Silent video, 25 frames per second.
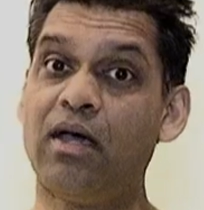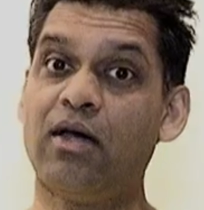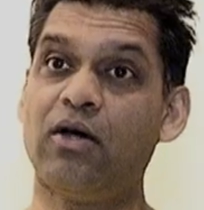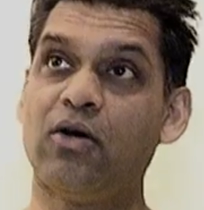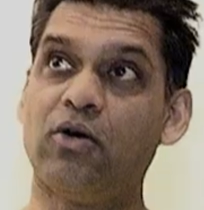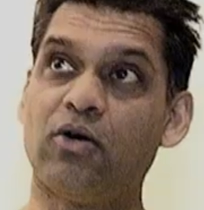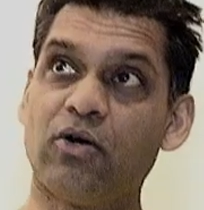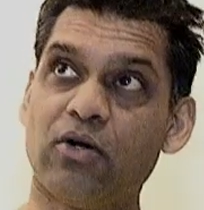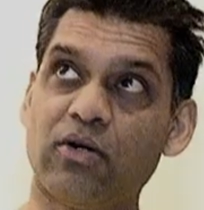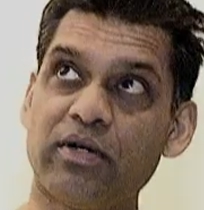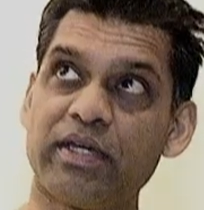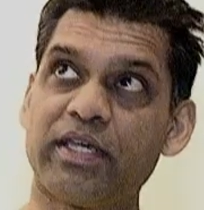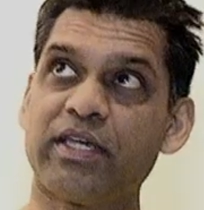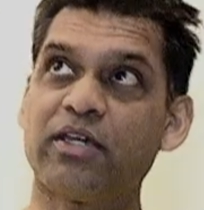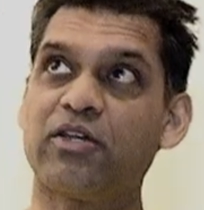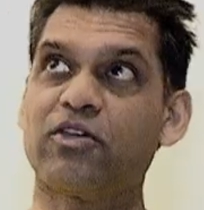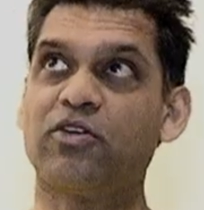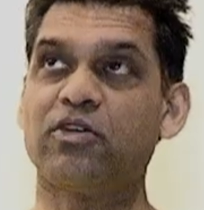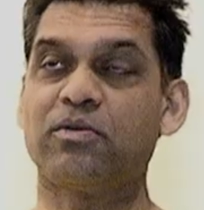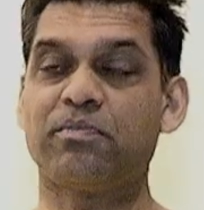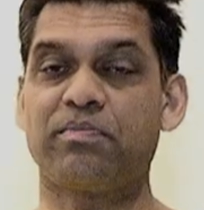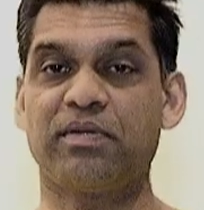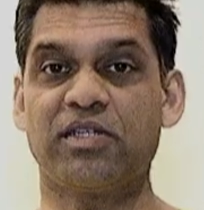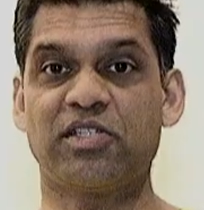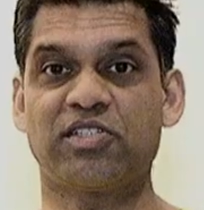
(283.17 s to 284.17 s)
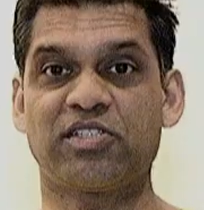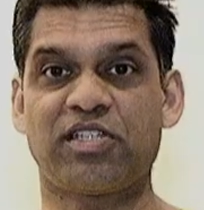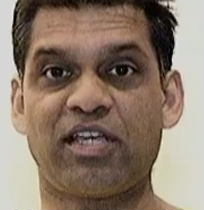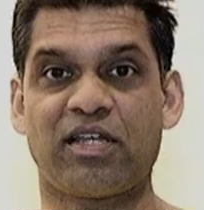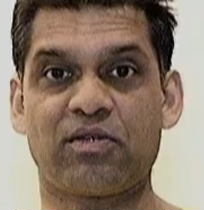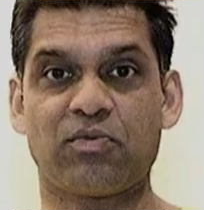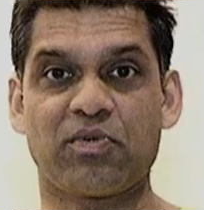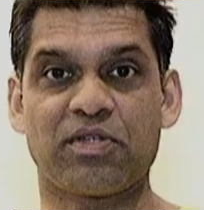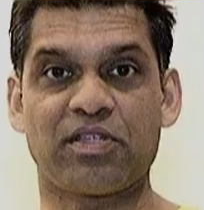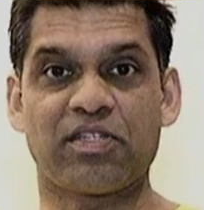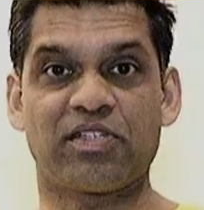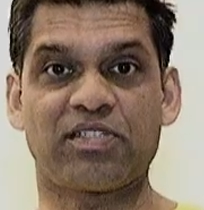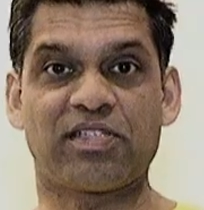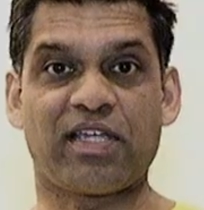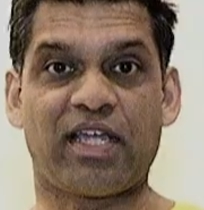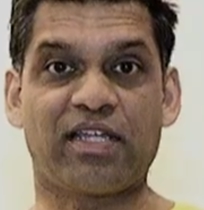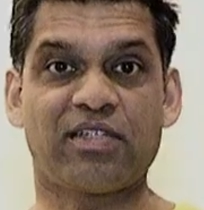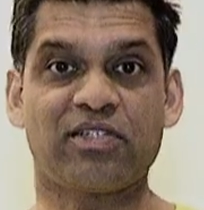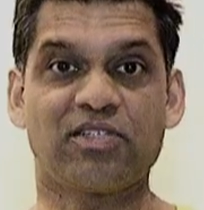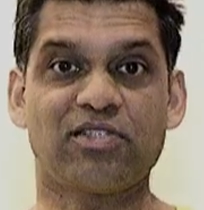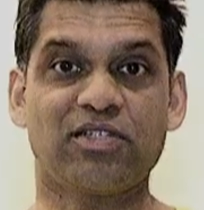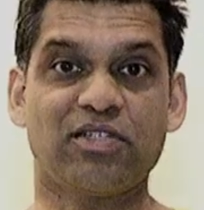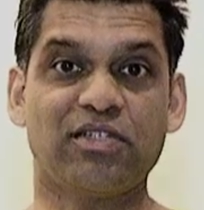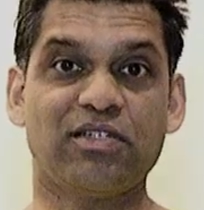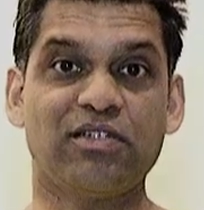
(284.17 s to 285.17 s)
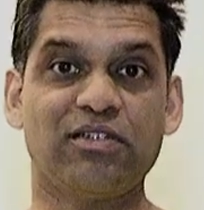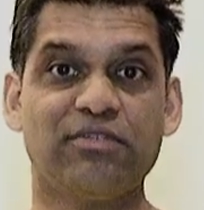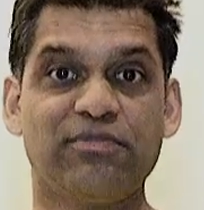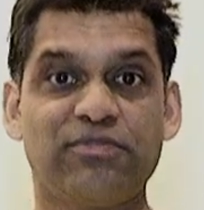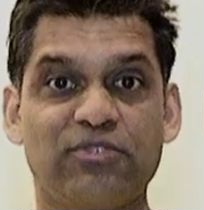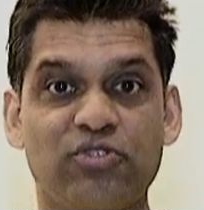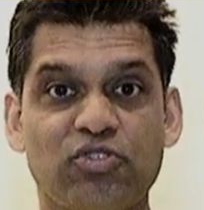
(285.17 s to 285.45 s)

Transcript: Or it could be said with a sense of